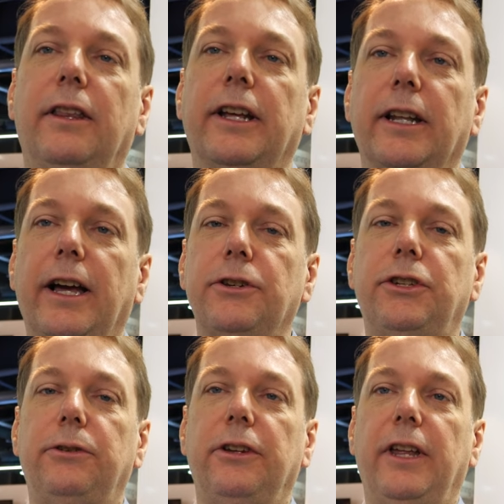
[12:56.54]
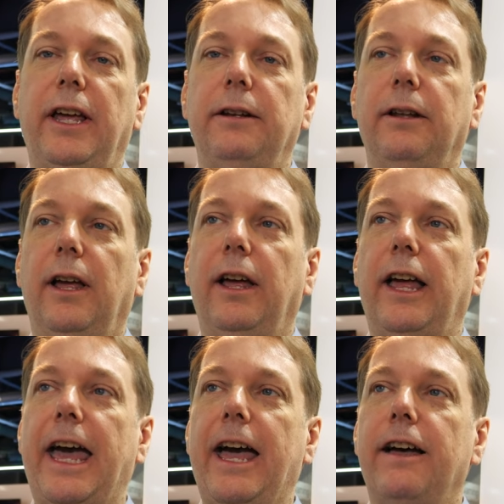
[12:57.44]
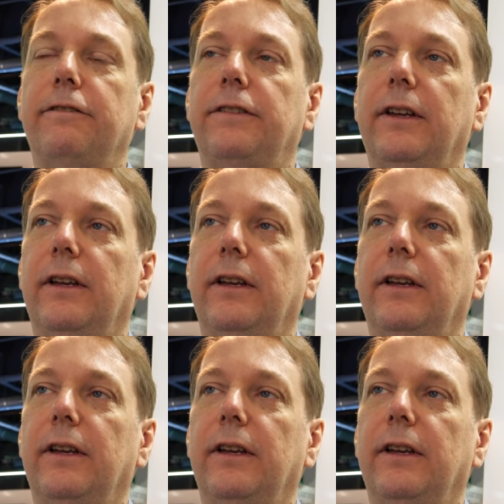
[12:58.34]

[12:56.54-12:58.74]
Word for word: that allows you to then have